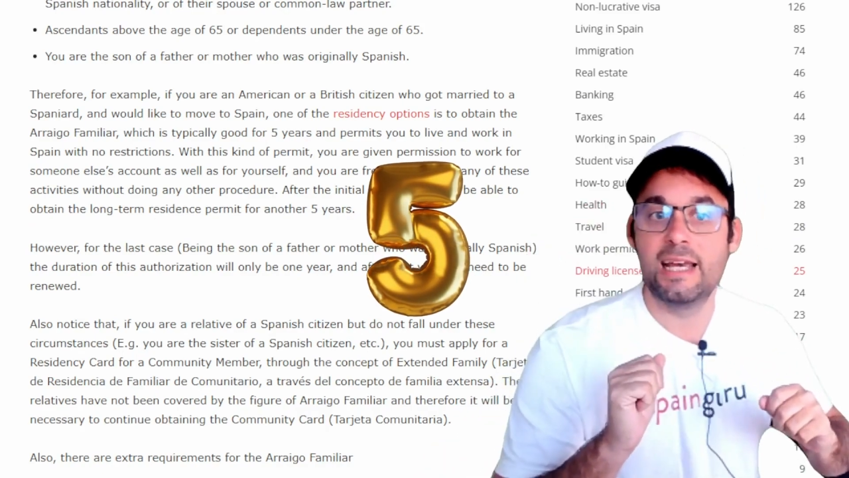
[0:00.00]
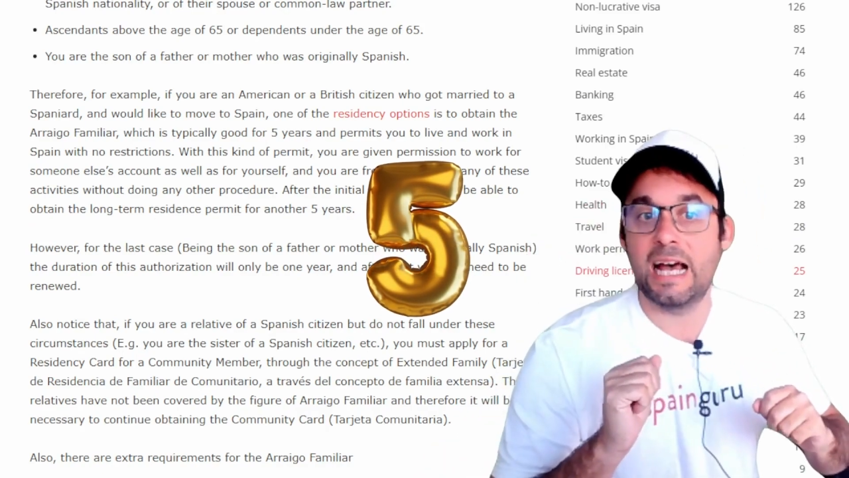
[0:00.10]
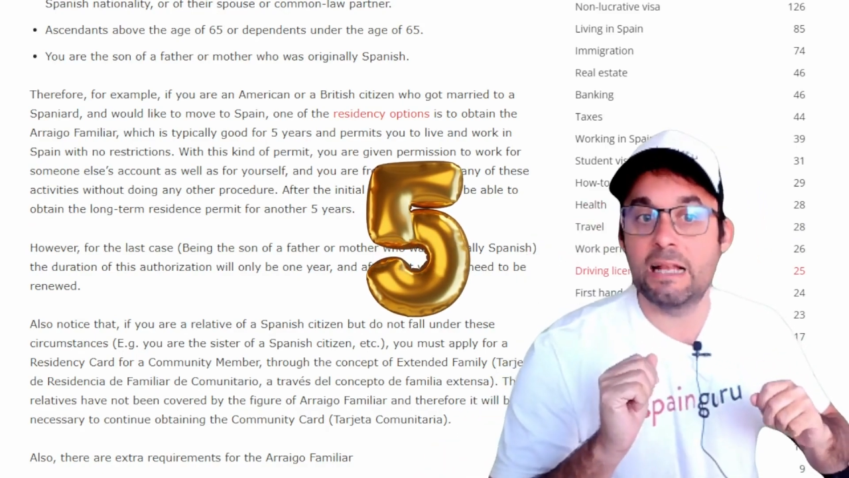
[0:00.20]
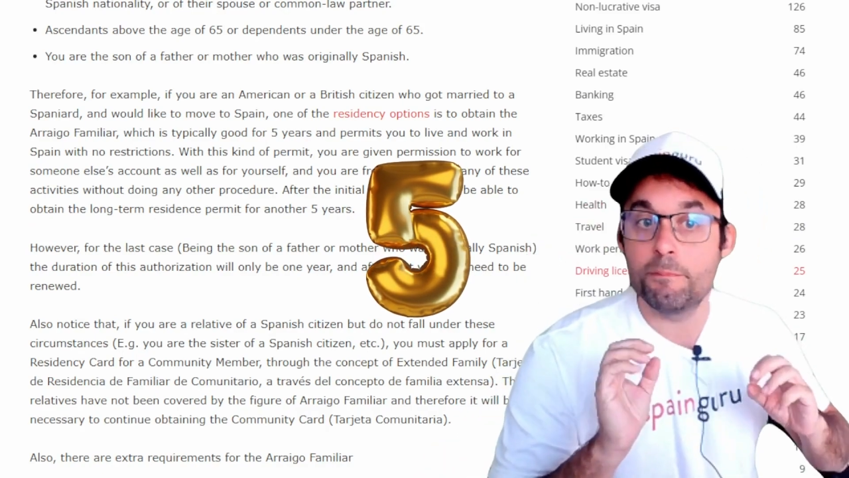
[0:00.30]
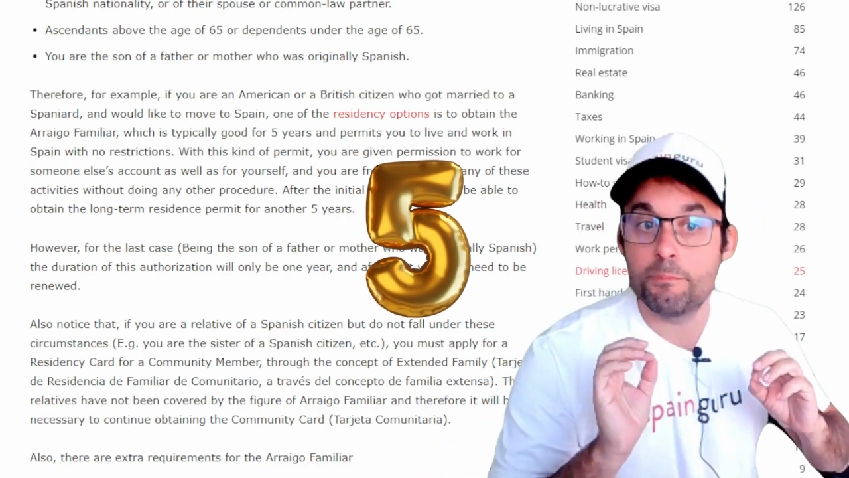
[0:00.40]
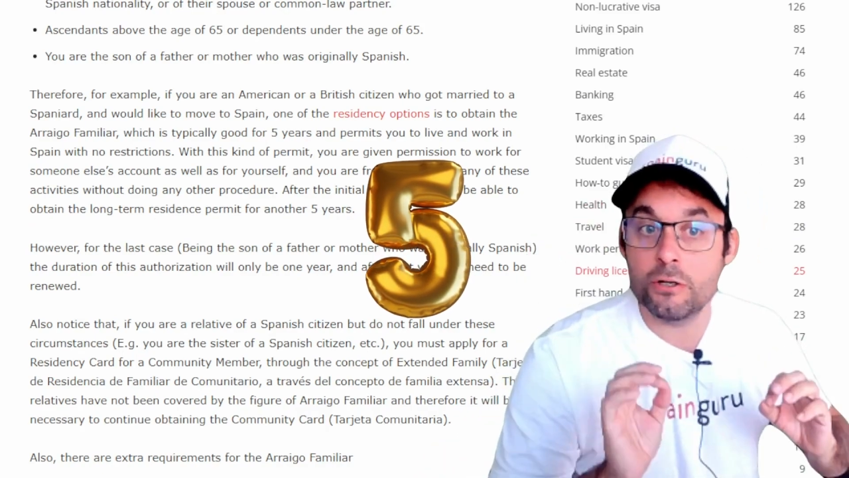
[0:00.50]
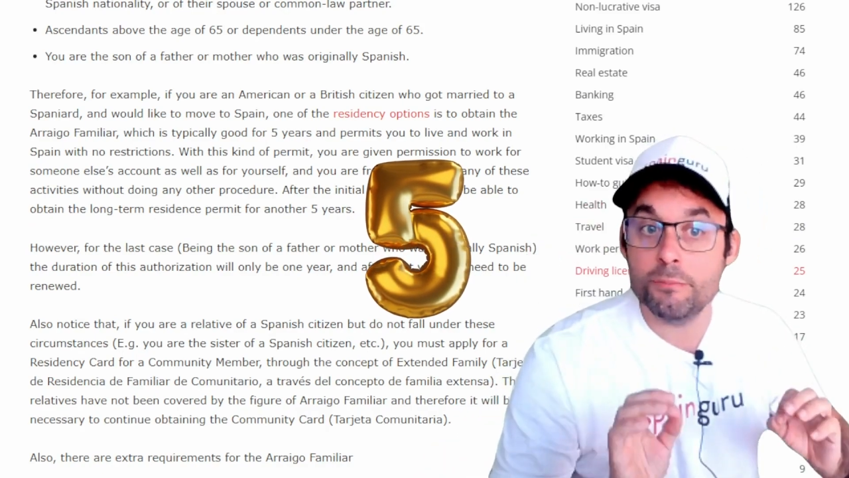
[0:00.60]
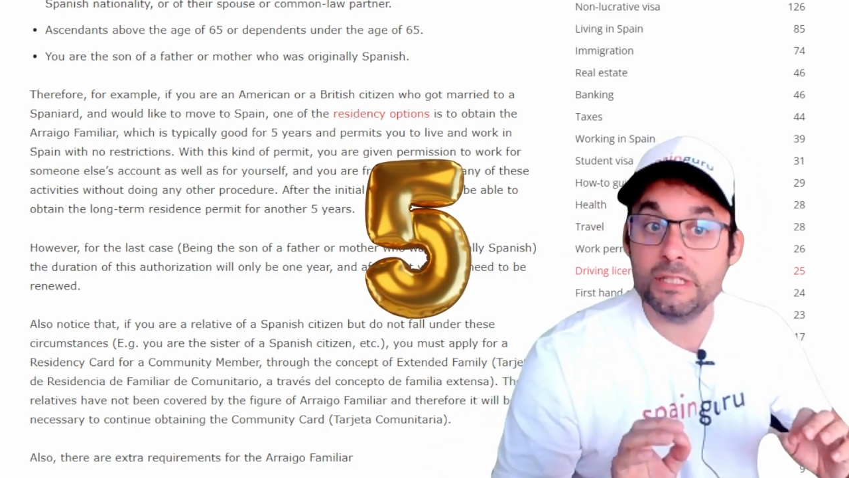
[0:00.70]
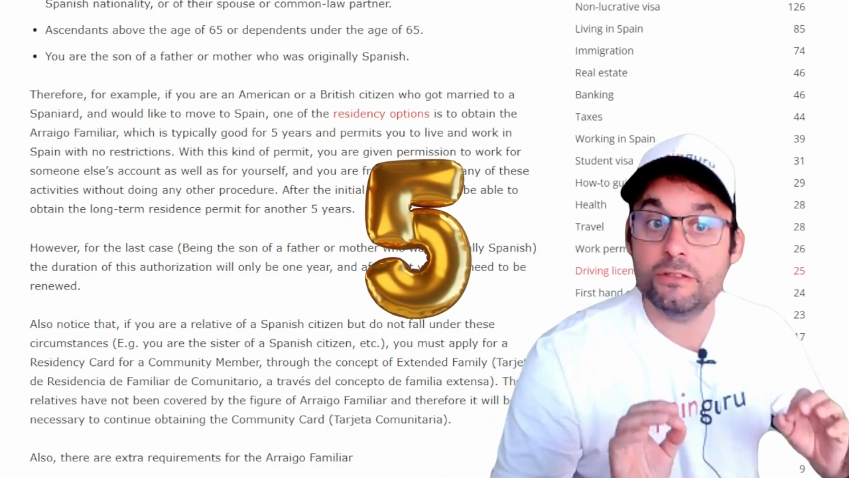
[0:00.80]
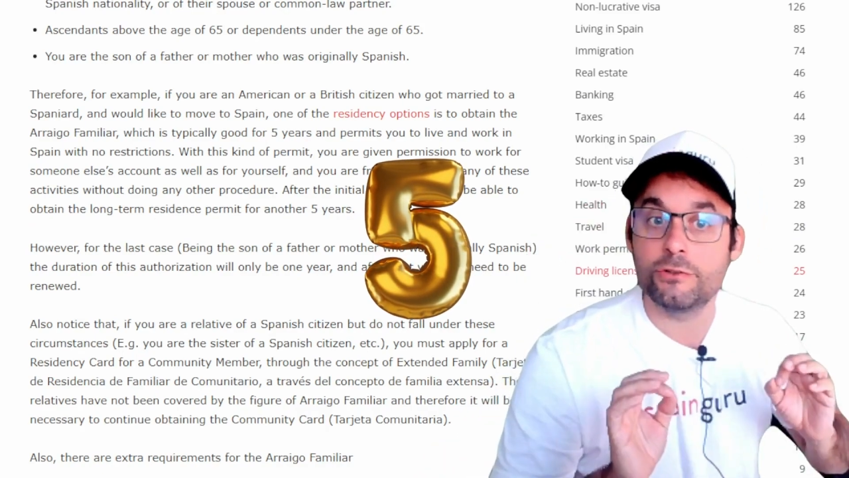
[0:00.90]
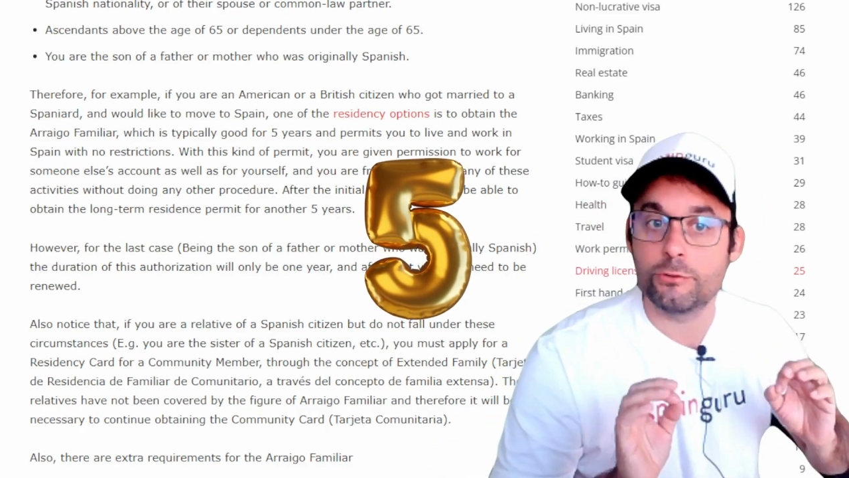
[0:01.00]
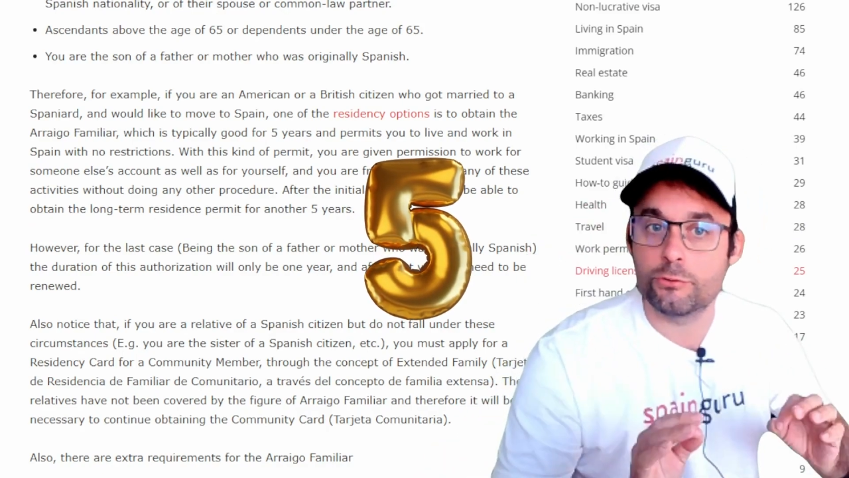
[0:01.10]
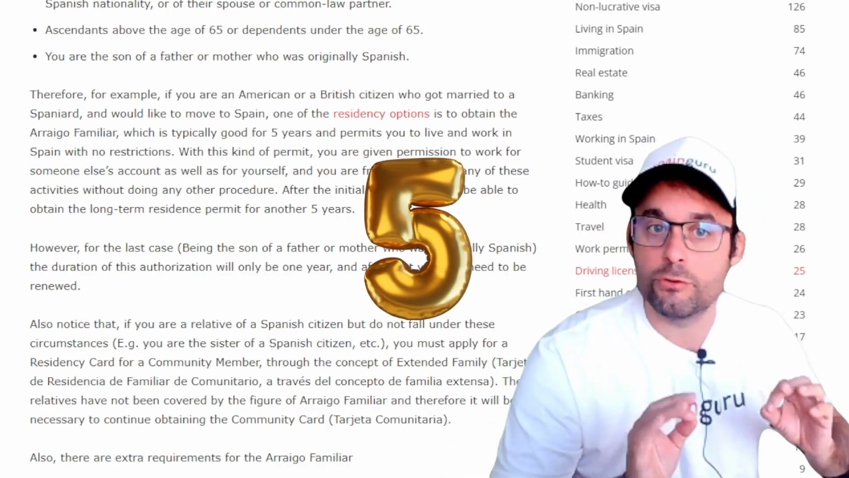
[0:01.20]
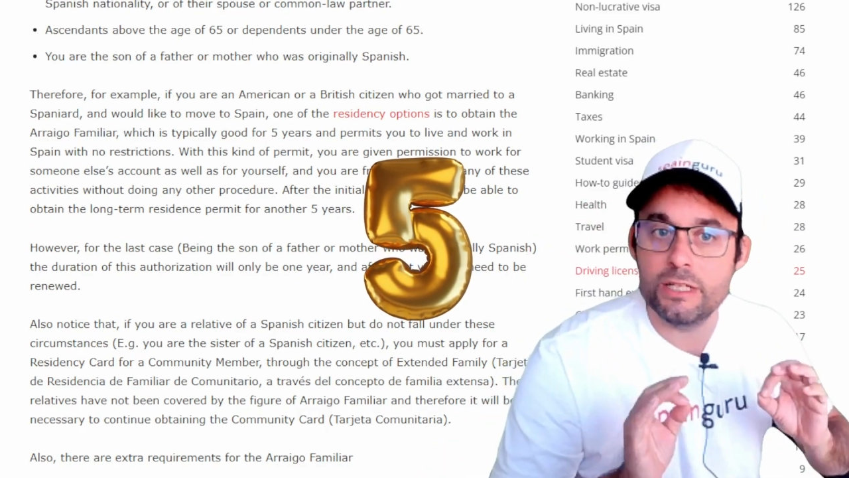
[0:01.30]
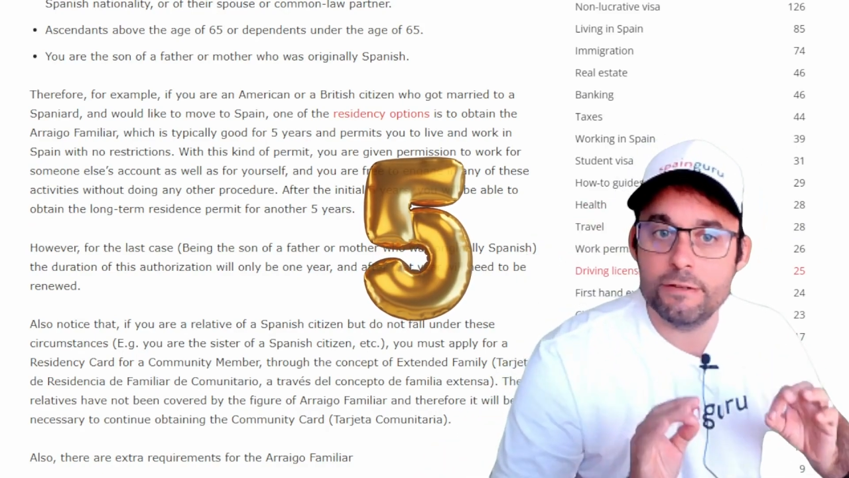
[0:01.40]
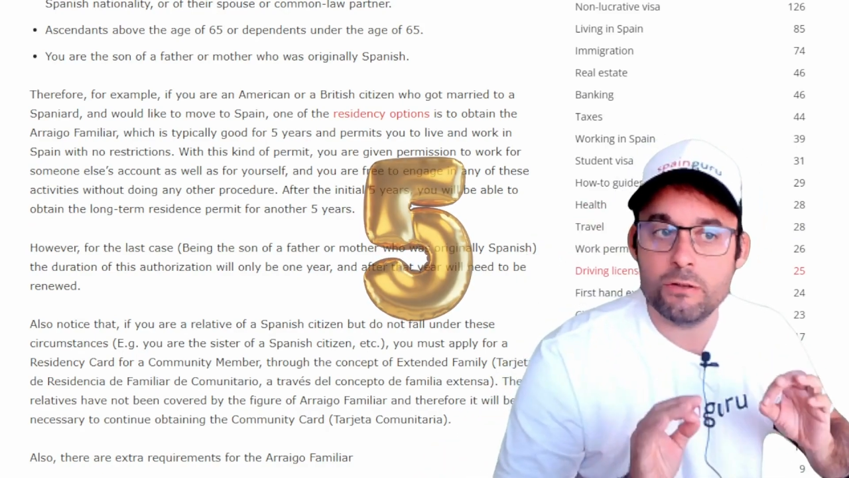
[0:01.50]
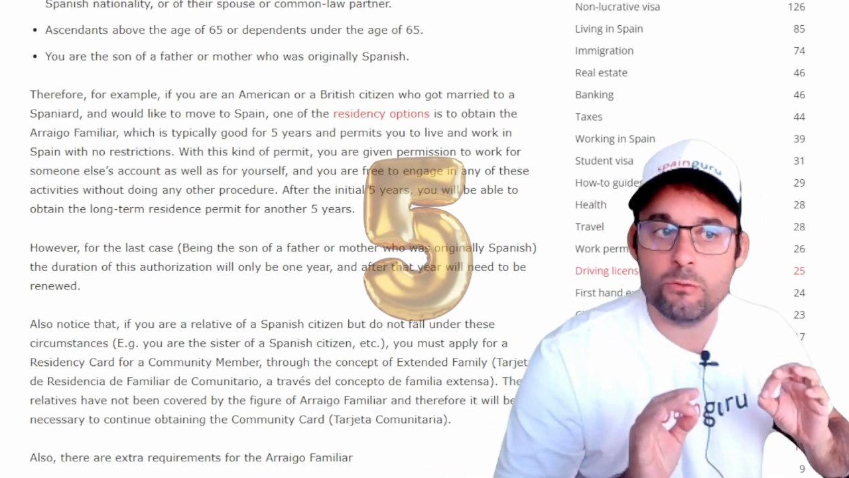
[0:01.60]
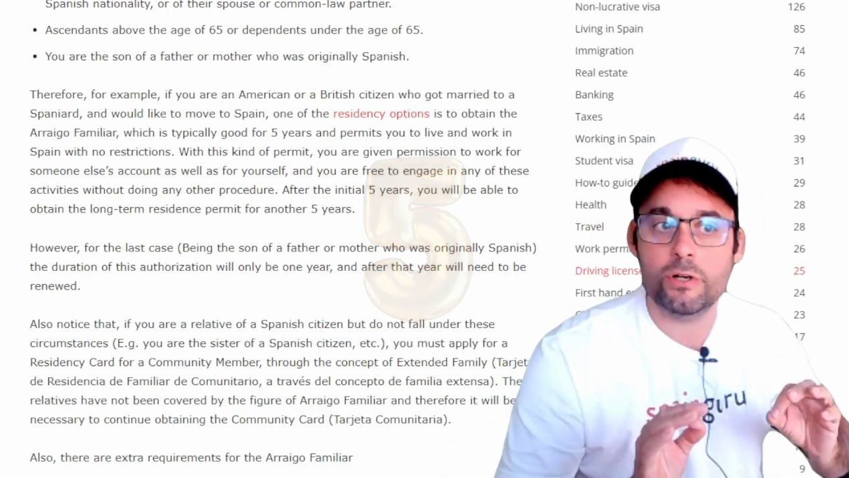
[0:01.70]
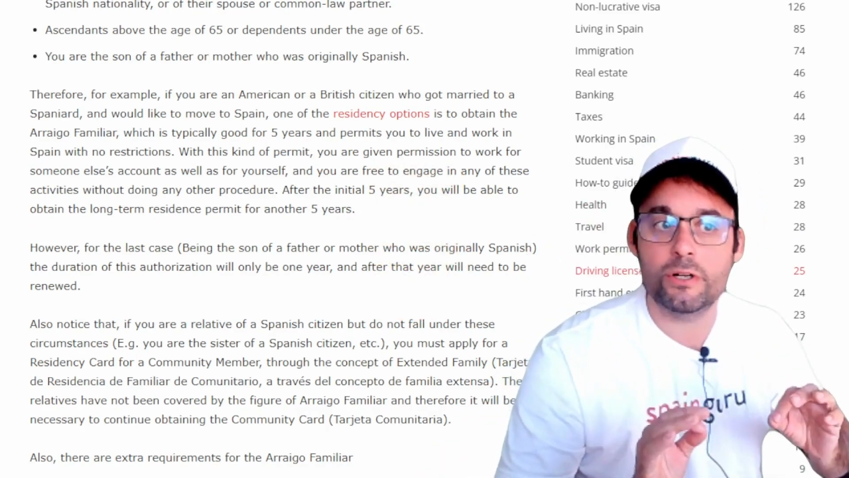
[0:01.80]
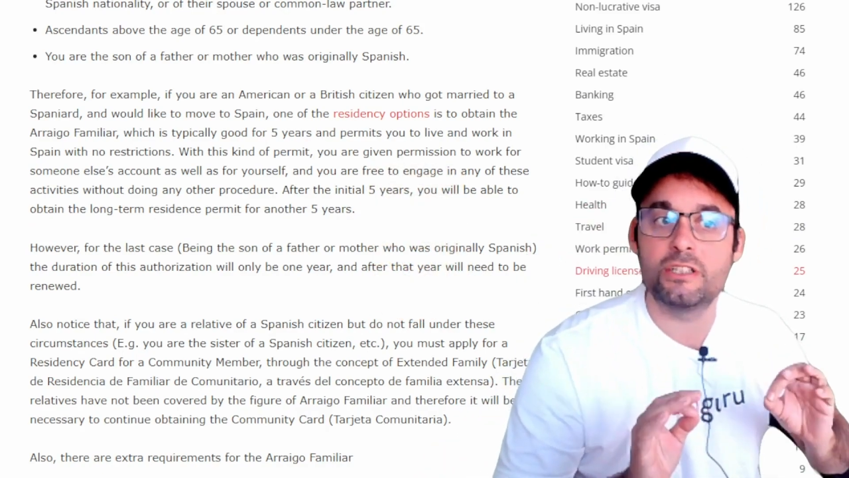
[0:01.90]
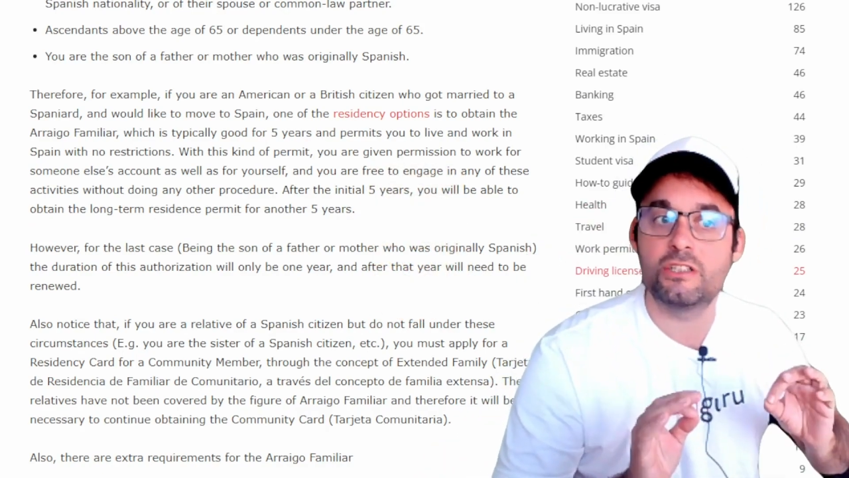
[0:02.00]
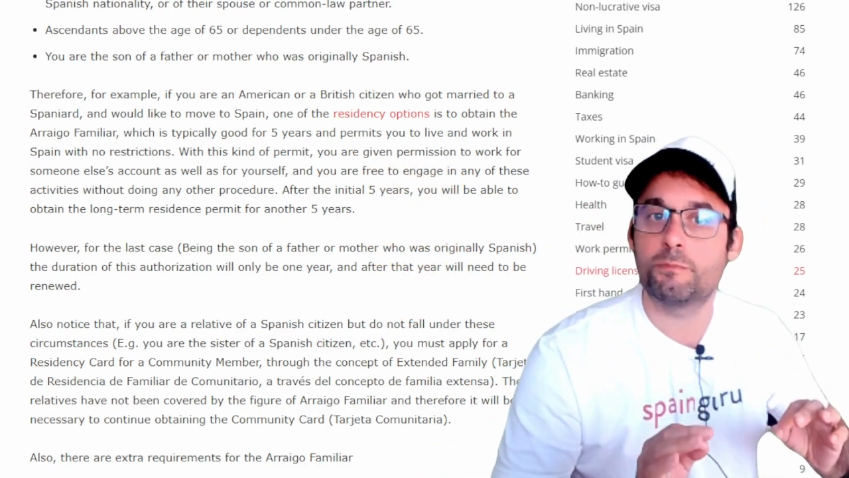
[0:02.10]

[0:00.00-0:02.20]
and permits you to live and work in